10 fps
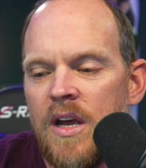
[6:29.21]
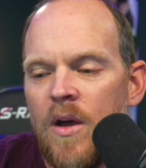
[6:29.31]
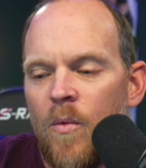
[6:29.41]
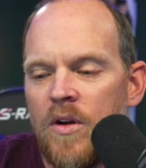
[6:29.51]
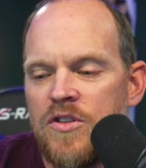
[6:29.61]

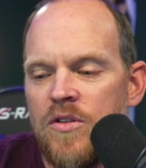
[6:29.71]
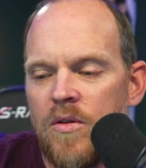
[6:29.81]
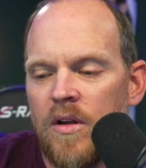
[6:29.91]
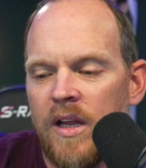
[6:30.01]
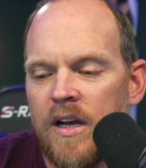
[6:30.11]
Once you
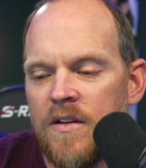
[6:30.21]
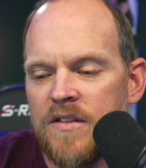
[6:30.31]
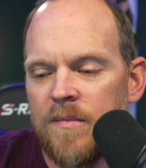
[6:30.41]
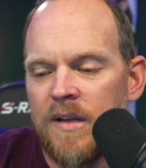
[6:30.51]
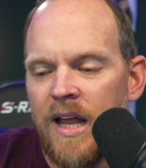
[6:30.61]
click on
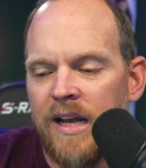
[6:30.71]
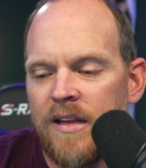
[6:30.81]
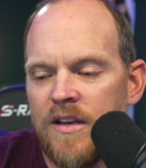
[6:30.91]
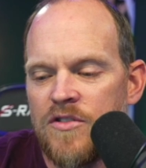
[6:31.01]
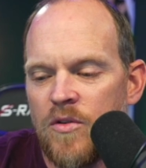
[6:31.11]
something like
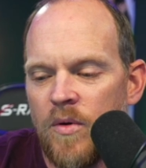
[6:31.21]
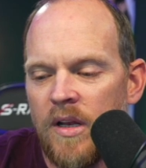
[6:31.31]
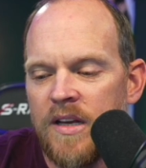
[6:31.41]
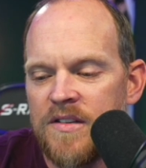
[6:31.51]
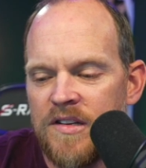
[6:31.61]
this, you're
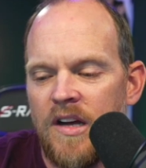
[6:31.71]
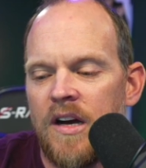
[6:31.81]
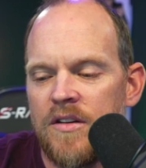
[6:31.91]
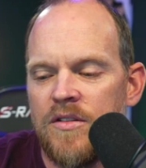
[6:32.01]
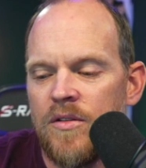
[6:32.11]
really
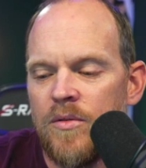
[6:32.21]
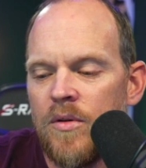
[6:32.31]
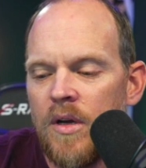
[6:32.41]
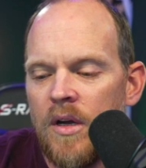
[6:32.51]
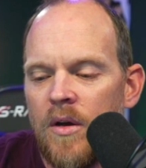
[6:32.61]
stuck to
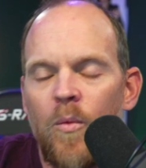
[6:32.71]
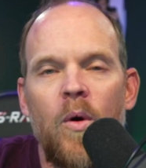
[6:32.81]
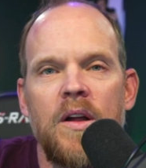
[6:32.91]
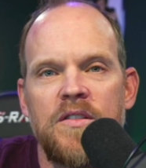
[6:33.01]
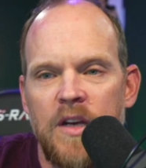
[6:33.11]

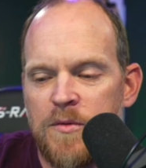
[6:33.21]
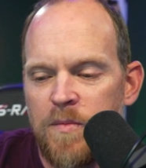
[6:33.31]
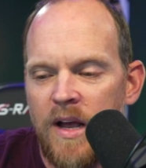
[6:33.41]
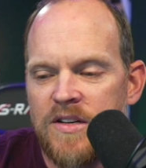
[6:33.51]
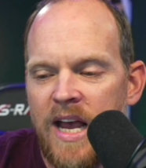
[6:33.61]
what
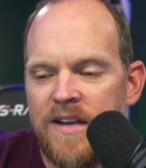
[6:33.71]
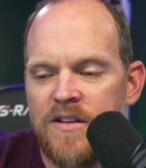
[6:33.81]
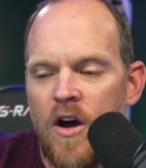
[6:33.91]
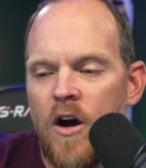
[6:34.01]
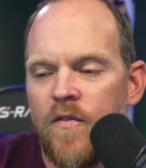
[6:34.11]
Subsplash has to
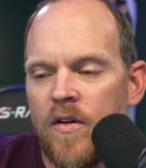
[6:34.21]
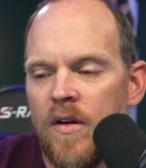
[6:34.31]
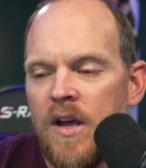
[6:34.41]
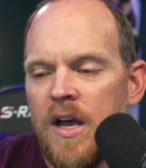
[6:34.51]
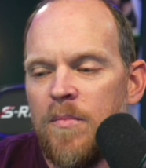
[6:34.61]
offer,
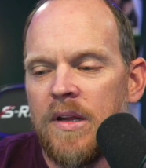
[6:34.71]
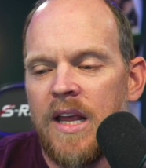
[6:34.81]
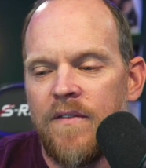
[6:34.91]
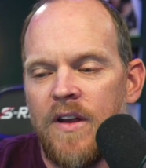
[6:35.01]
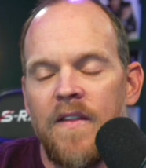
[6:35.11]
but
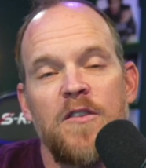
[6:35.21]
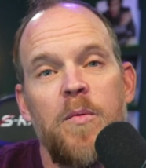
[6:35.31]
they've done this.